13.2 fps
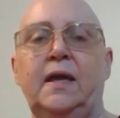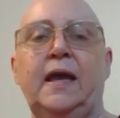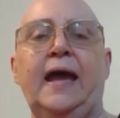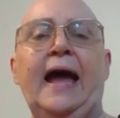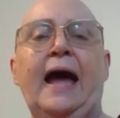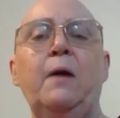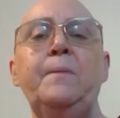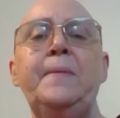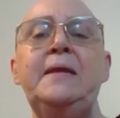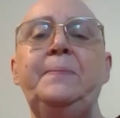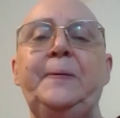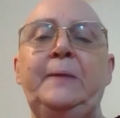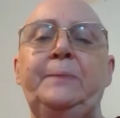how
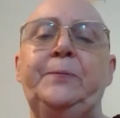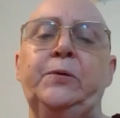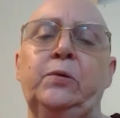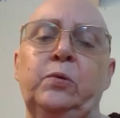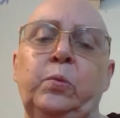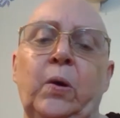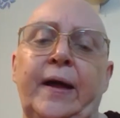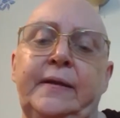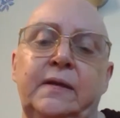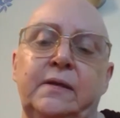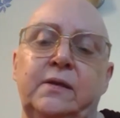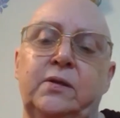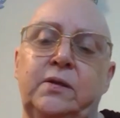many people want,
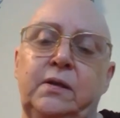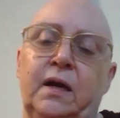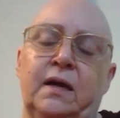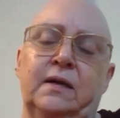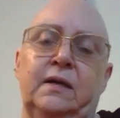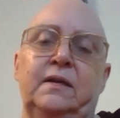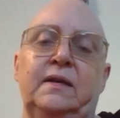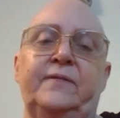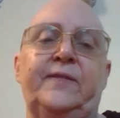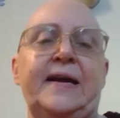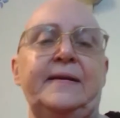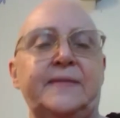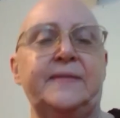uh, if
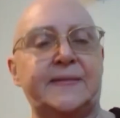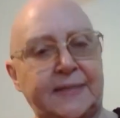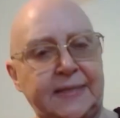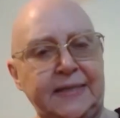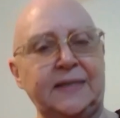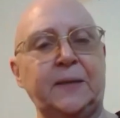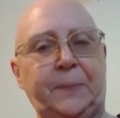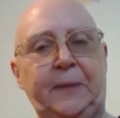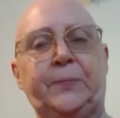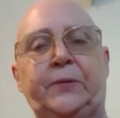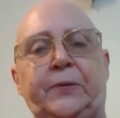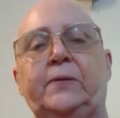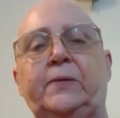I see the
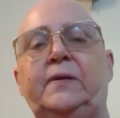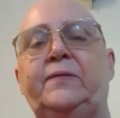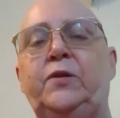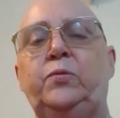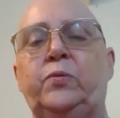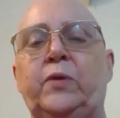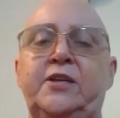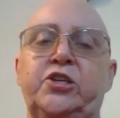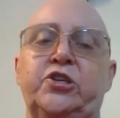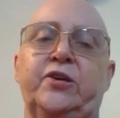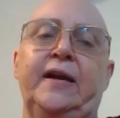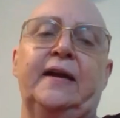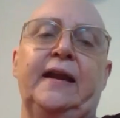people, if you raise your
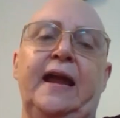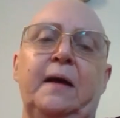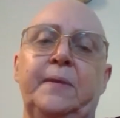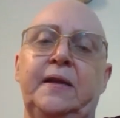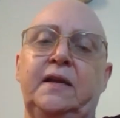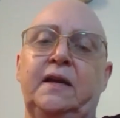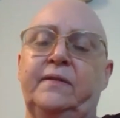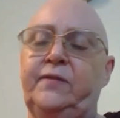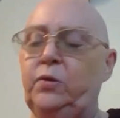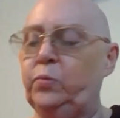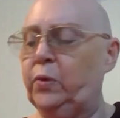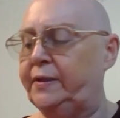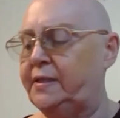hand, how many of
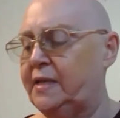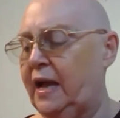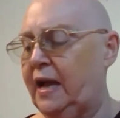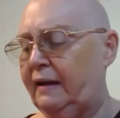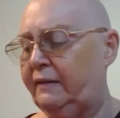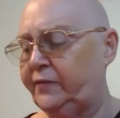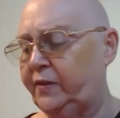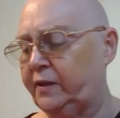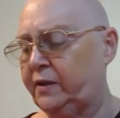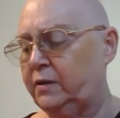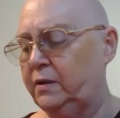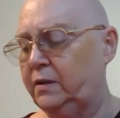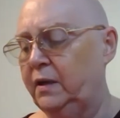you want to have
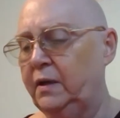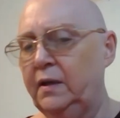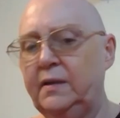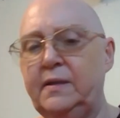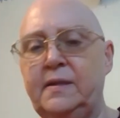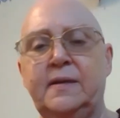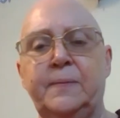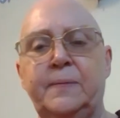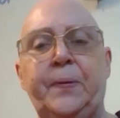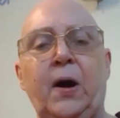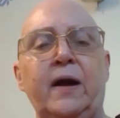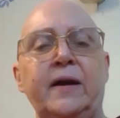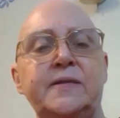the, the
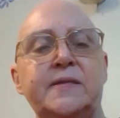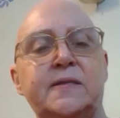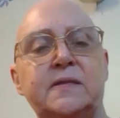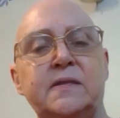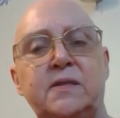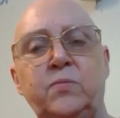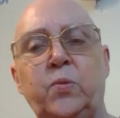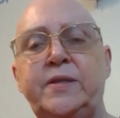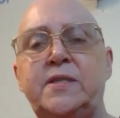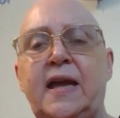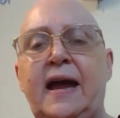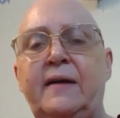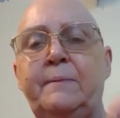parts, want
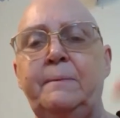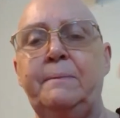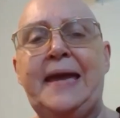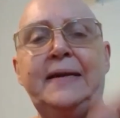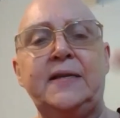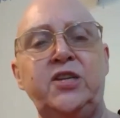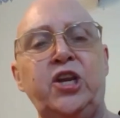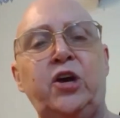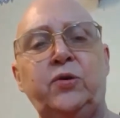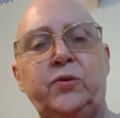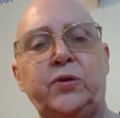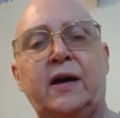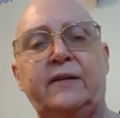to have, make
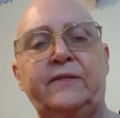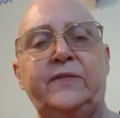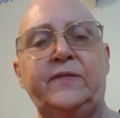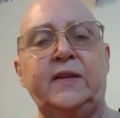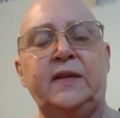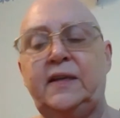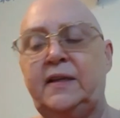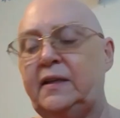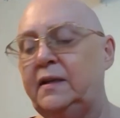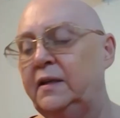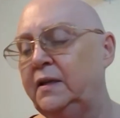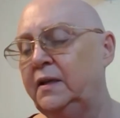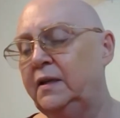note of the,
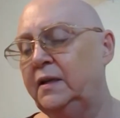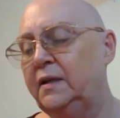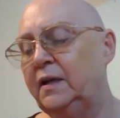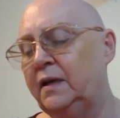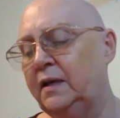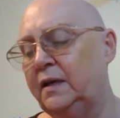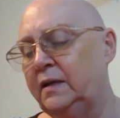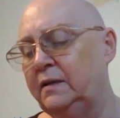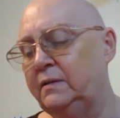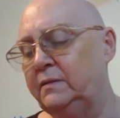uh,